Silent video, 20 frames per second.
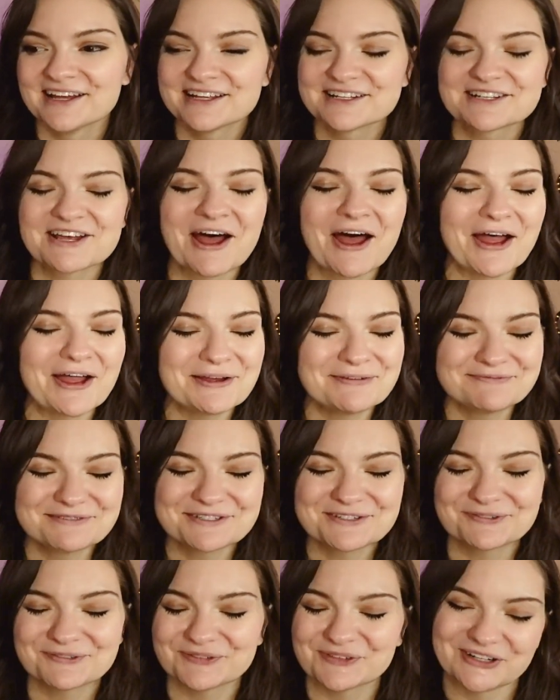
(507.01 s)
time
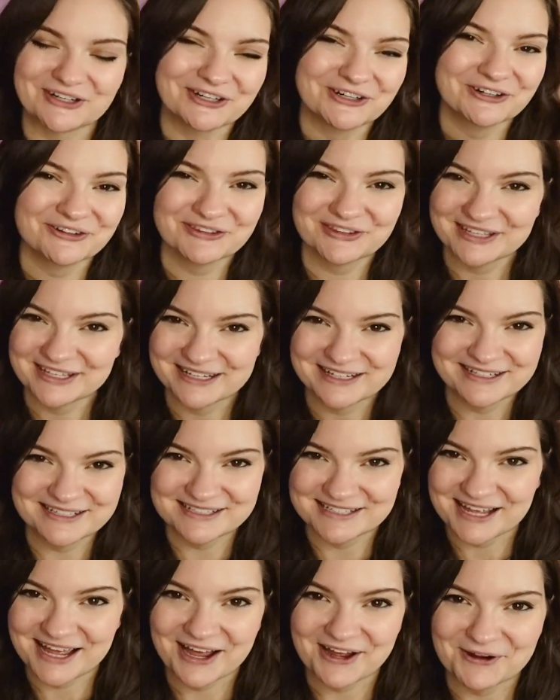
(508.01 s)
to figure
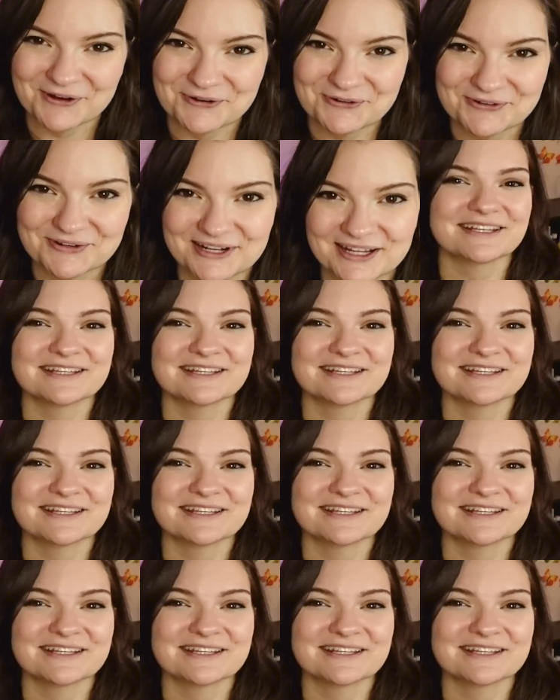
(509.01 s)
things out,